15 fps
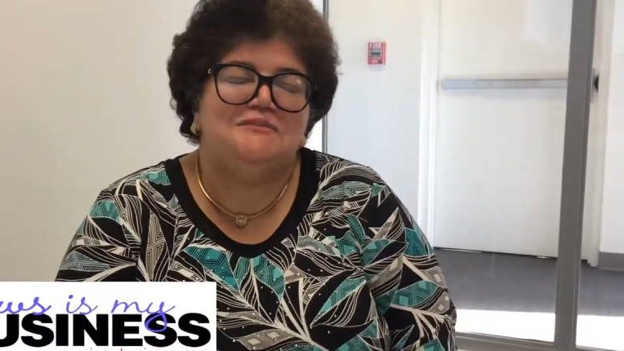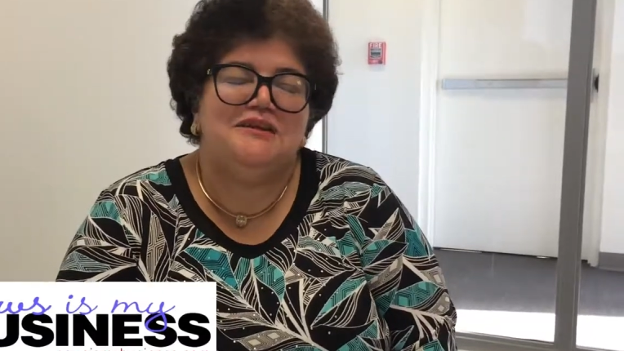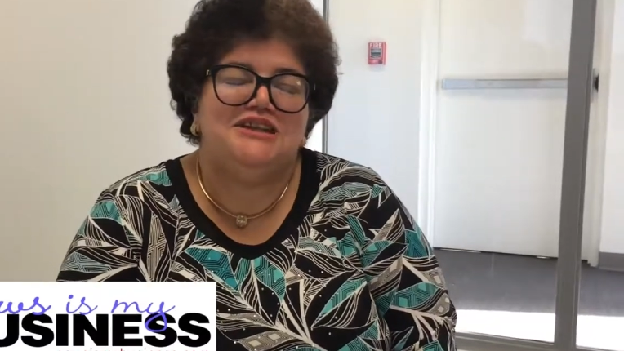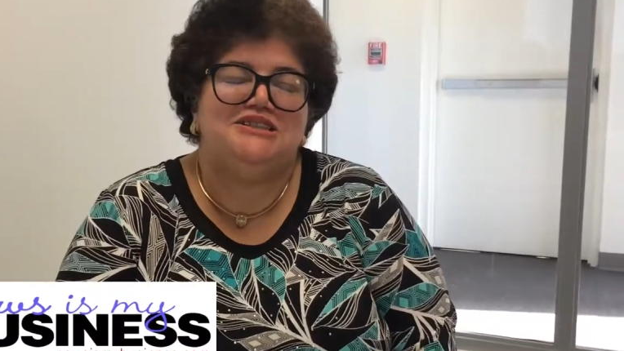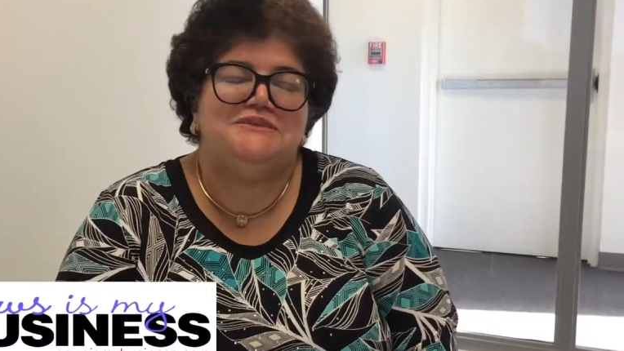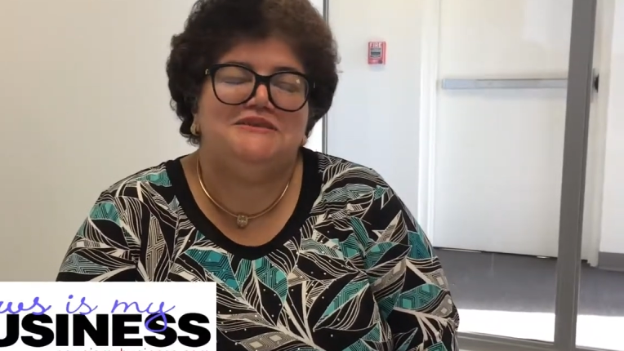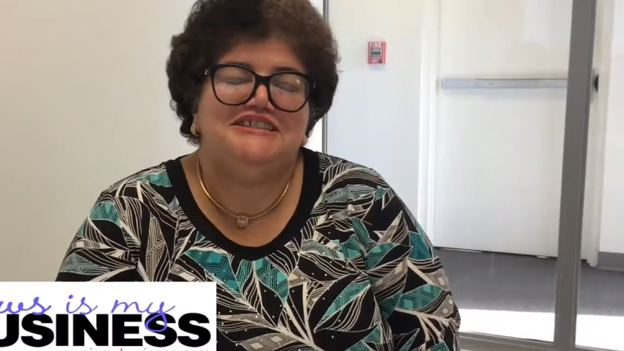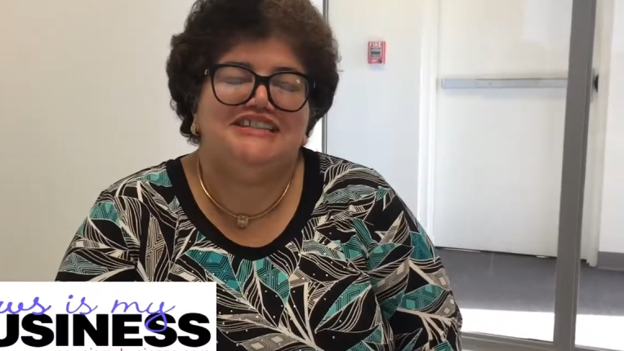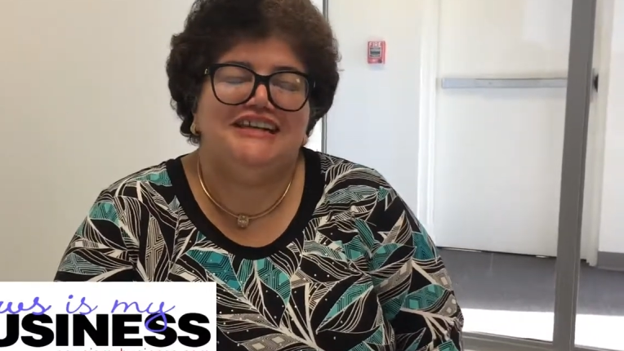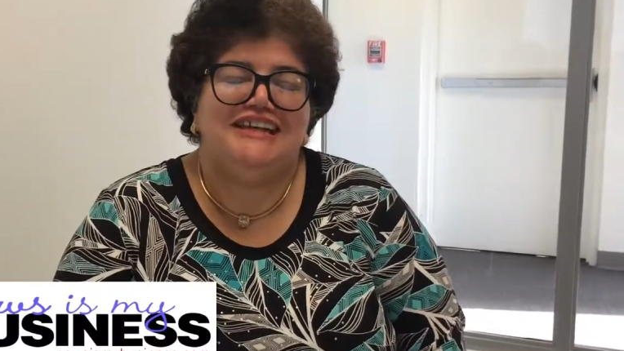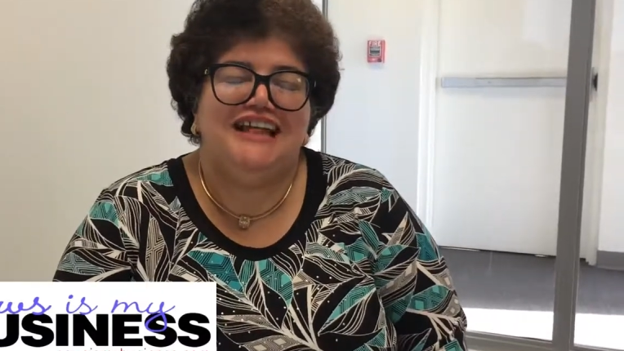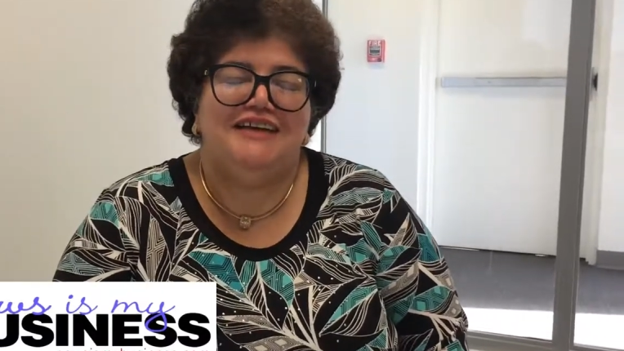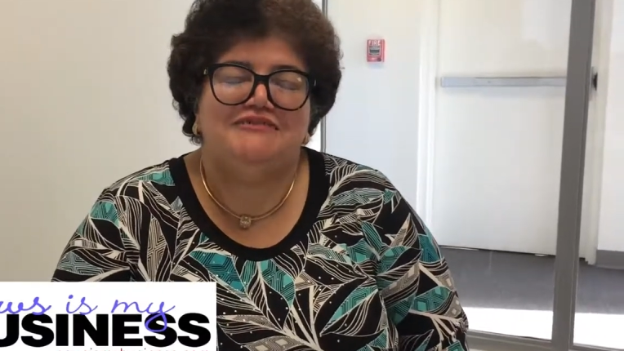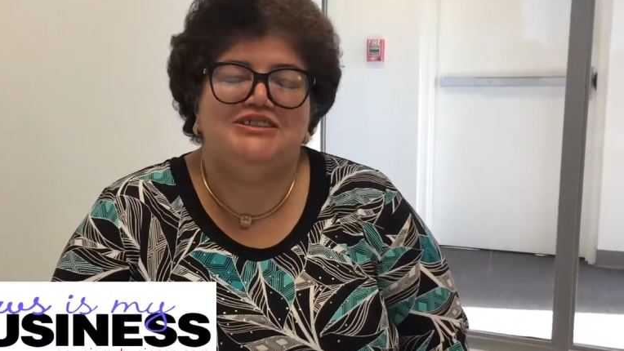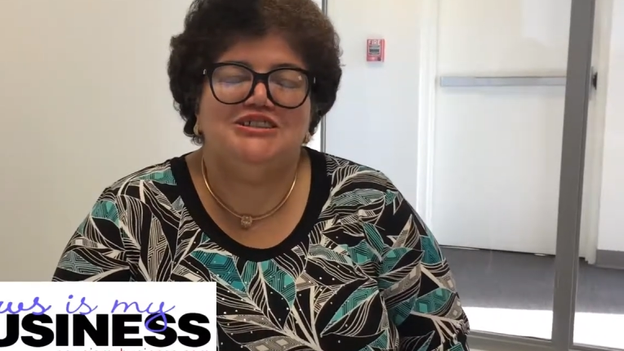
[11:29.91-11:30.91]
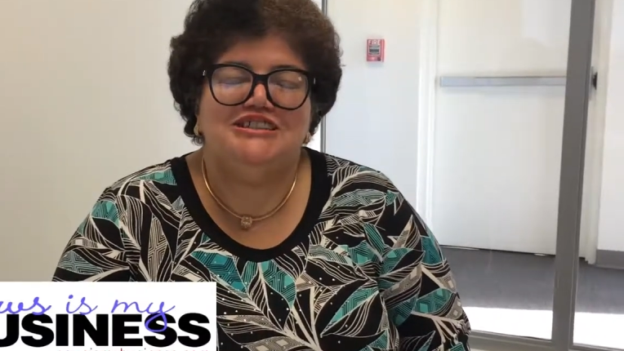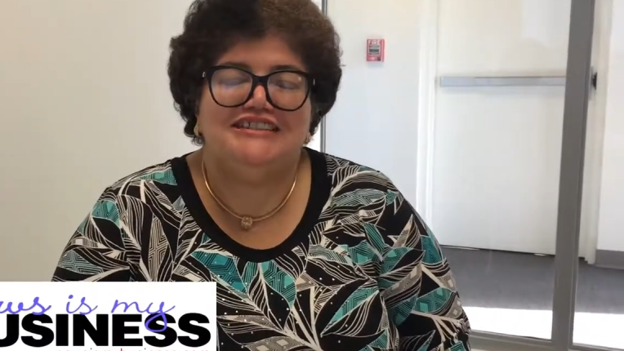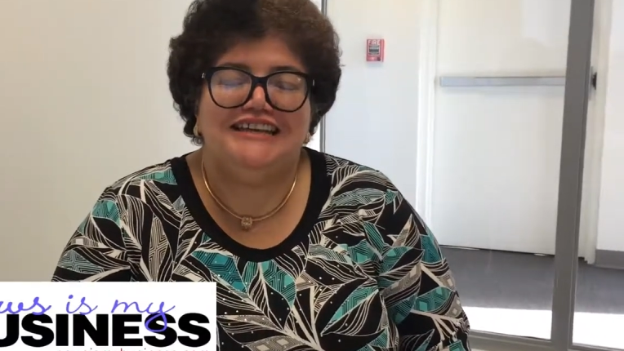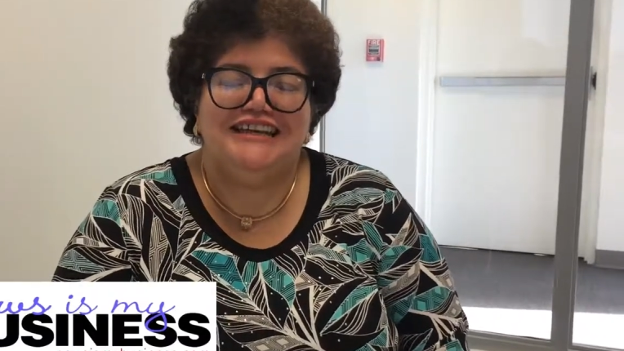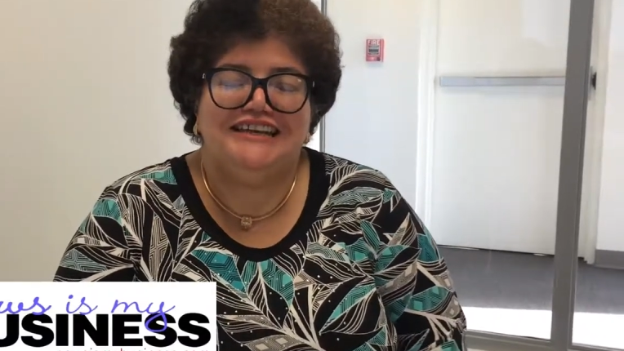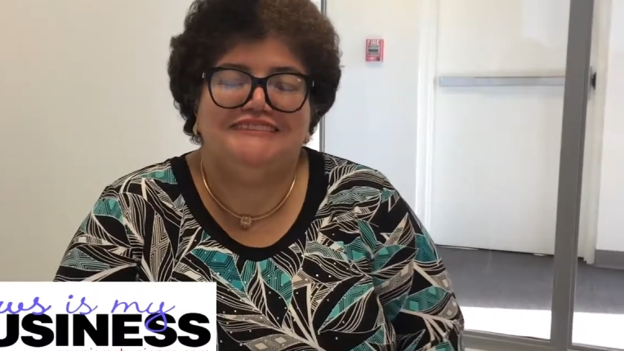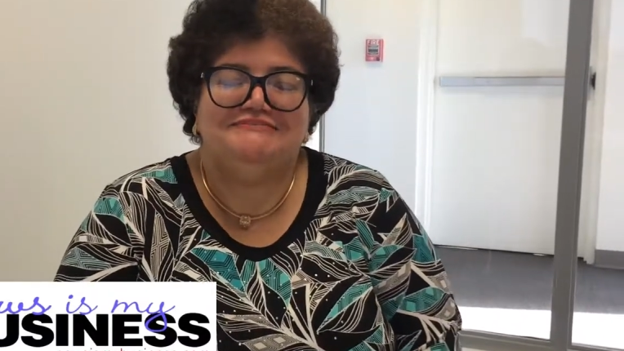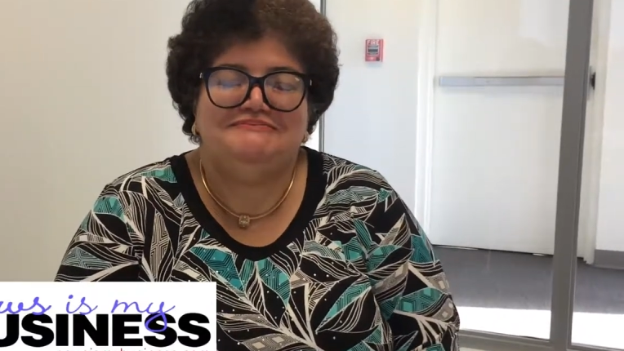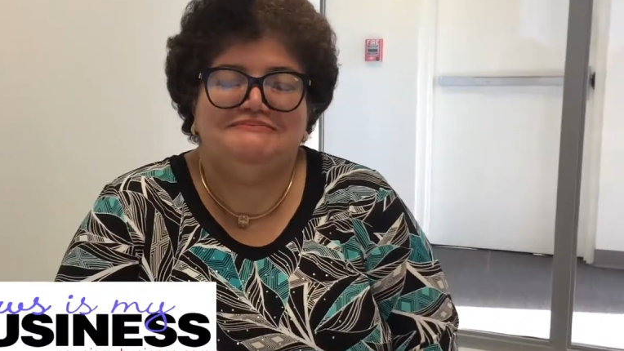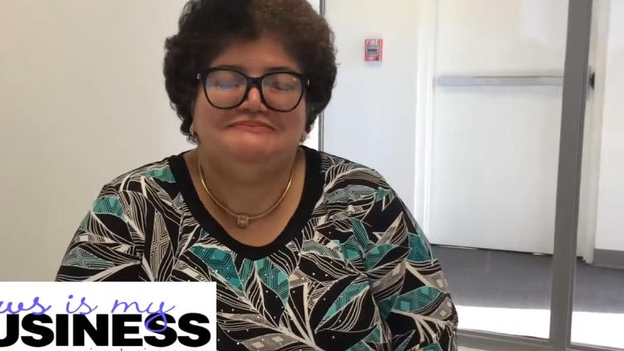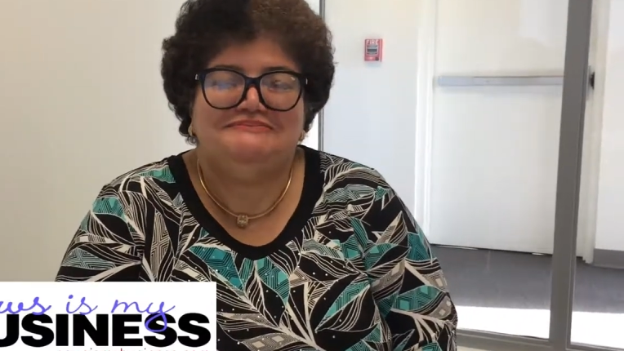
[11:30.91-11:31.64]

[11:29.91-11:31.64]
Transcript: much, Michelle. Have a good day.